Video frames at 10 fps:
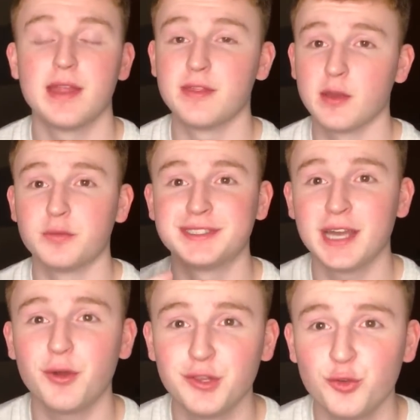And they will
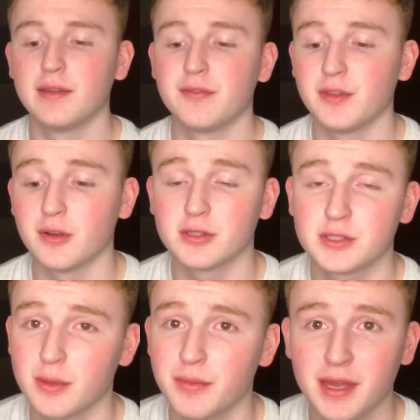tell you, and if there are
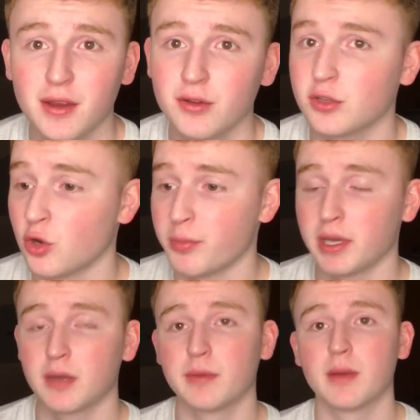some there, go
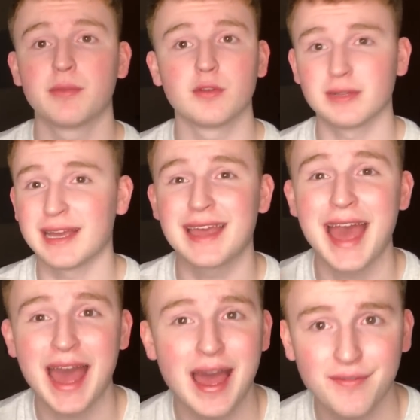pick them up. They're like
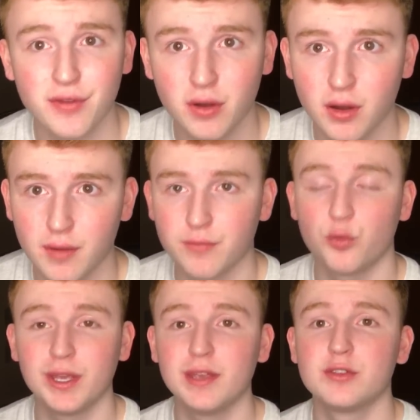half off.
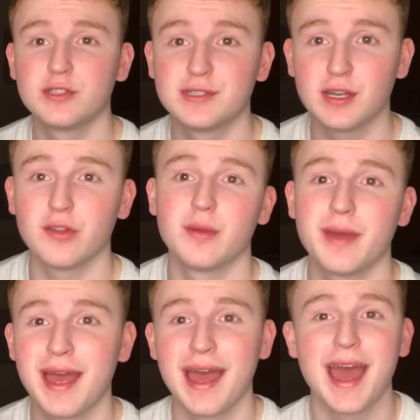We used to sell
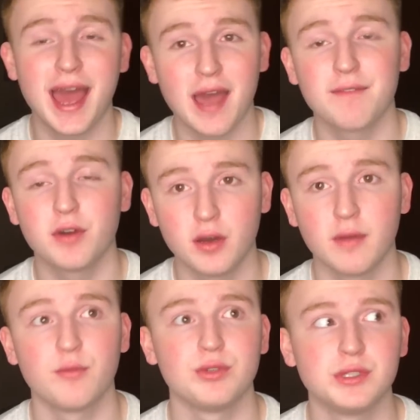them half
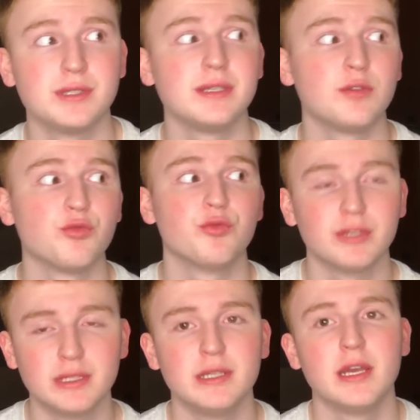off, which is a
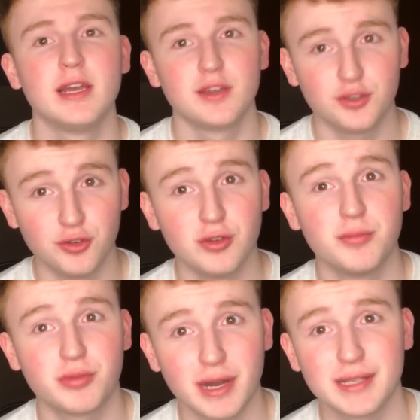really
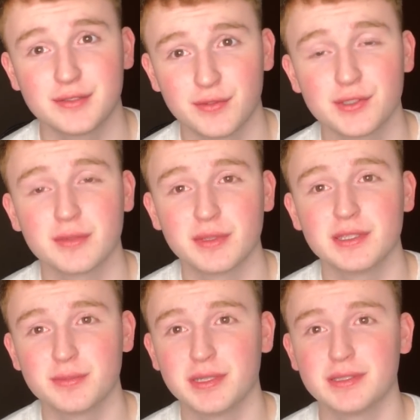good price for some of
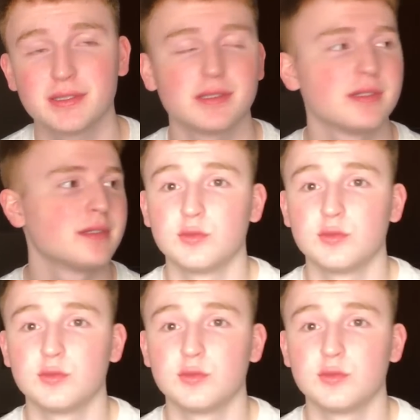these pizzas.